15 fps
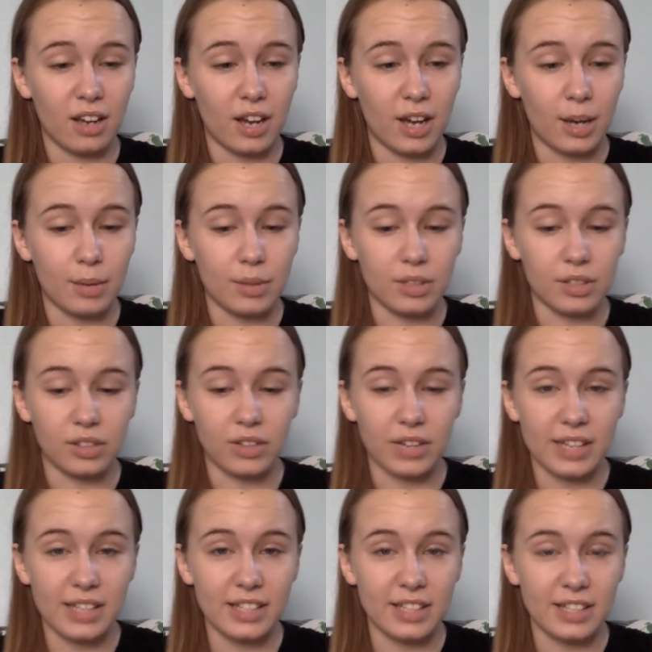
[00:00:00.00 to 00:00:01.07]
I was a little
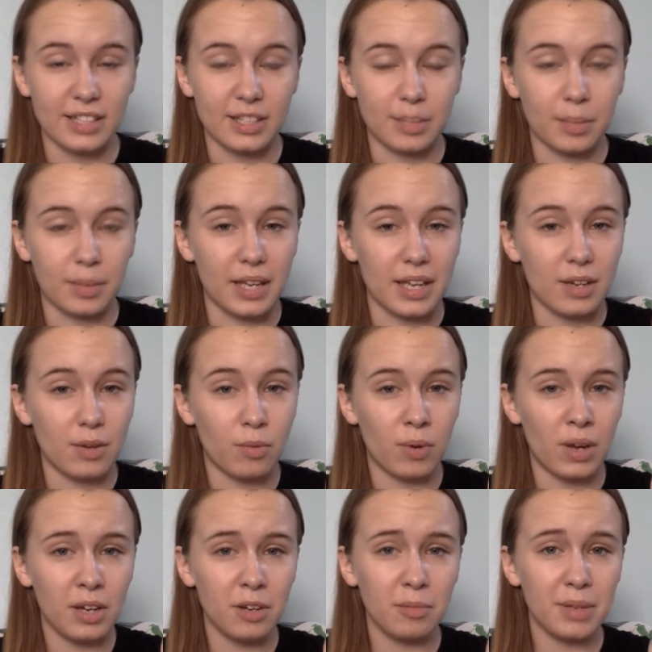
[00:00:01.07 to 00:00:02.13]
hesitant because I'm like,
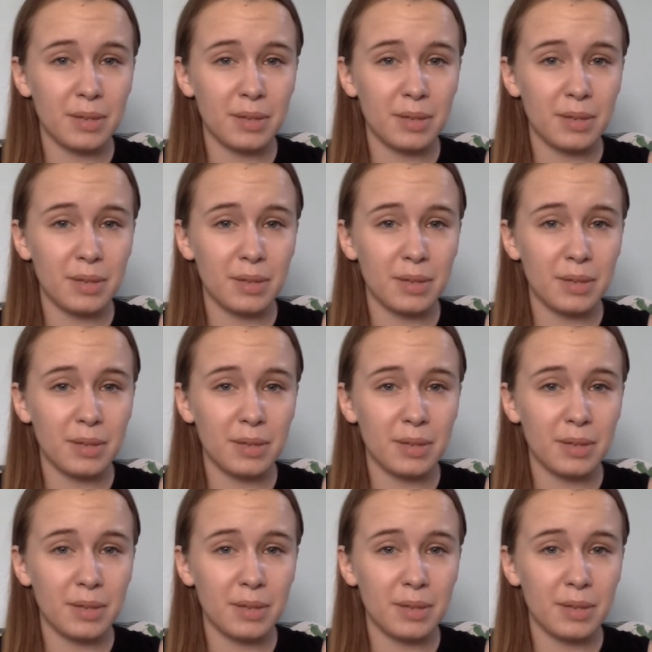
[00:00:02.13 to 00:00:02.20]
well,